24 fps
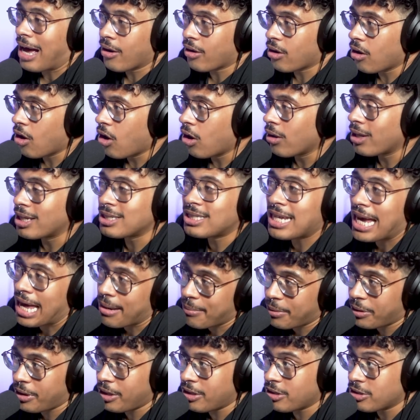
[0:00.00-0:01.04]
alcohol like
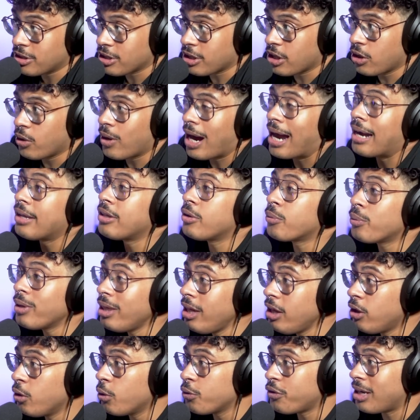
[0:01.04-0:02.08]
10 million years ago, and the
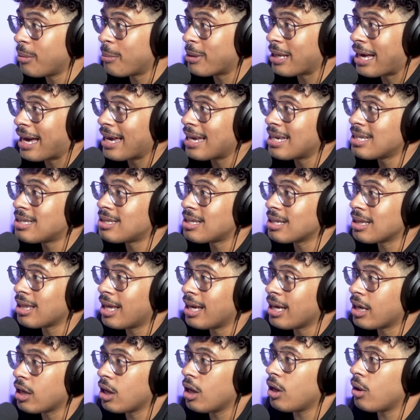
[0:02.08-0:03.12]
really cool thing about that is that
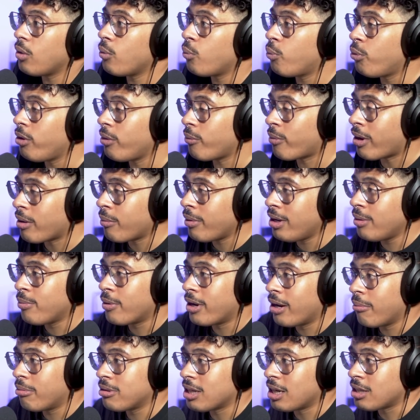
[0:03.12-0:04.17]
like we, when we
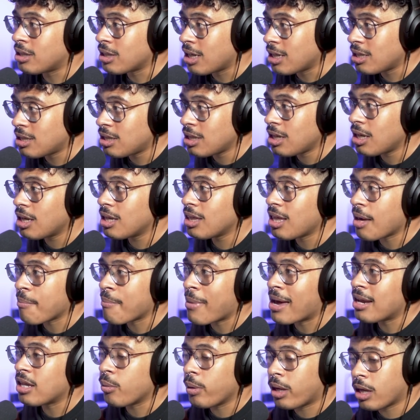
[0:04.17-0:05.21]
were able to digest it, that
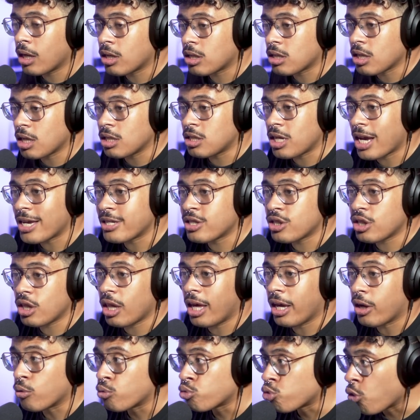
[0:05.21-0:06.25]
meant that we could digest
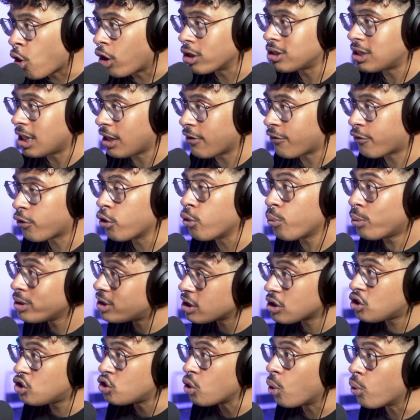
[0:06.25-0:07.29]
like rotting fruit, which
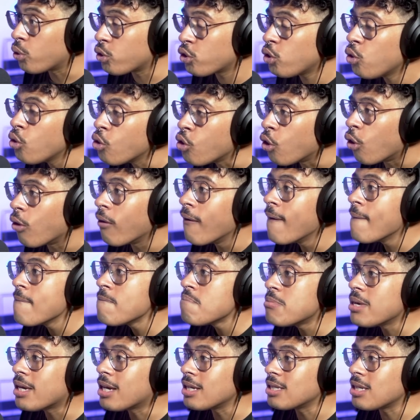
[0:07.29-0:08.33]
is so cool
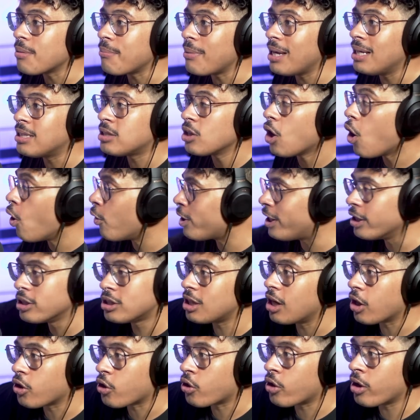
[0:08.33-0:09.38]
mm-hmm. because it means oh, here's
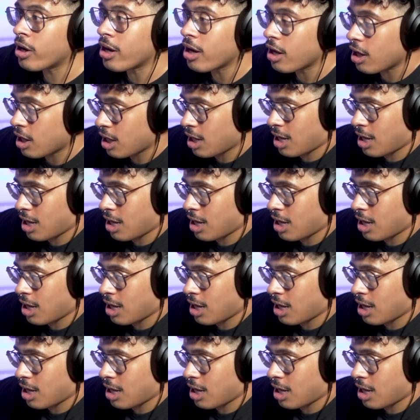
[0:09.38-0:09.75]
another,